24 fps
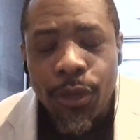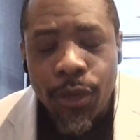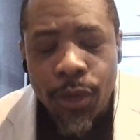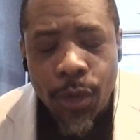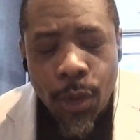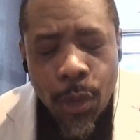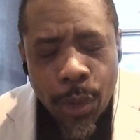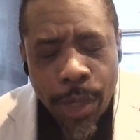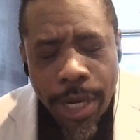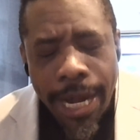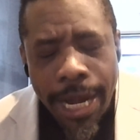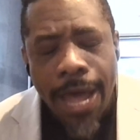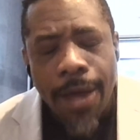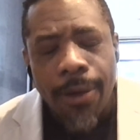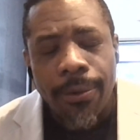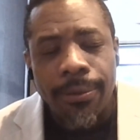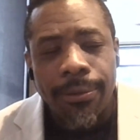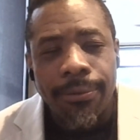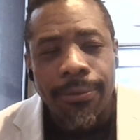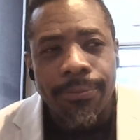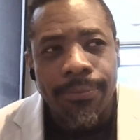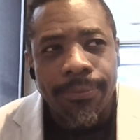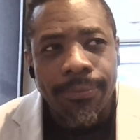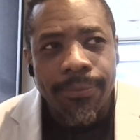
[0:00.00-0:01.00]
Throw that out,
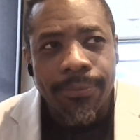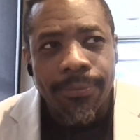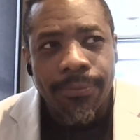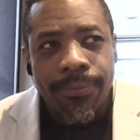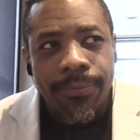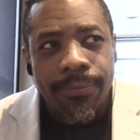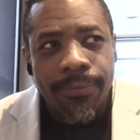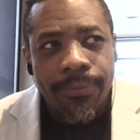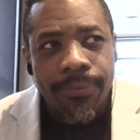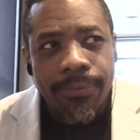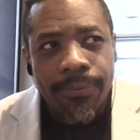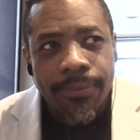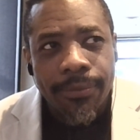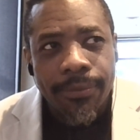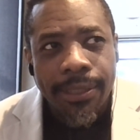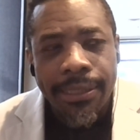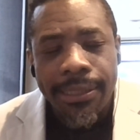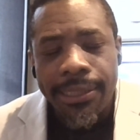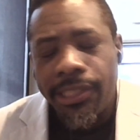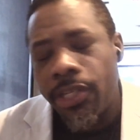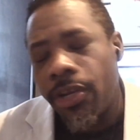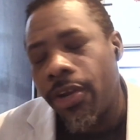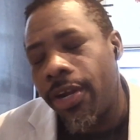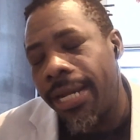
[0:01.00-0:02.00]

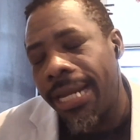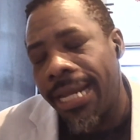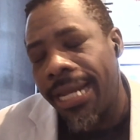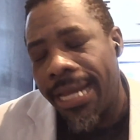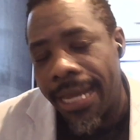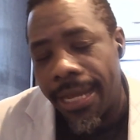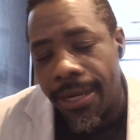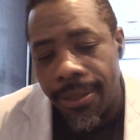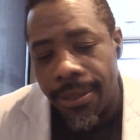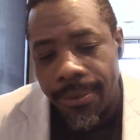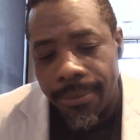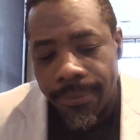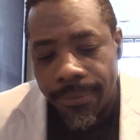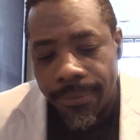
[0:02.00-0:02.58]
start again.